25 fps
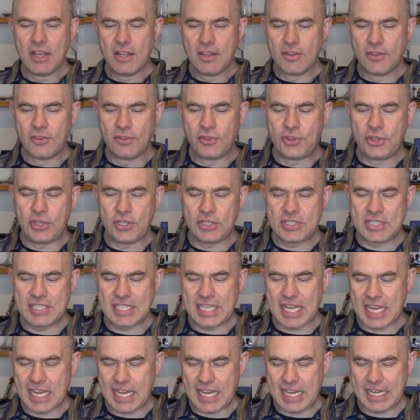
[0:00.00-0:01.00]
the
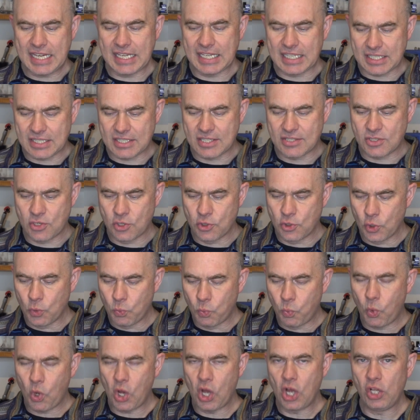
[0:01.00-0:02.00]
tanks, the
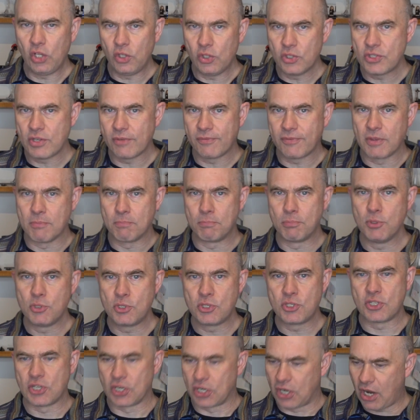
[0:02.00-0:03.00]
walls of the
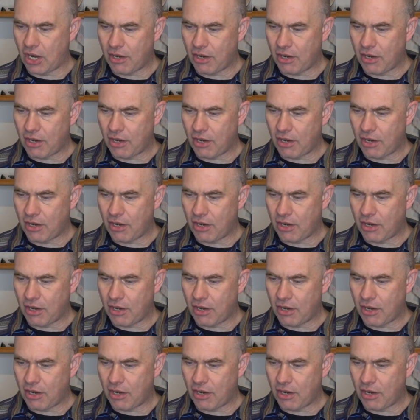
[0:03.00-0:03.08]
booster,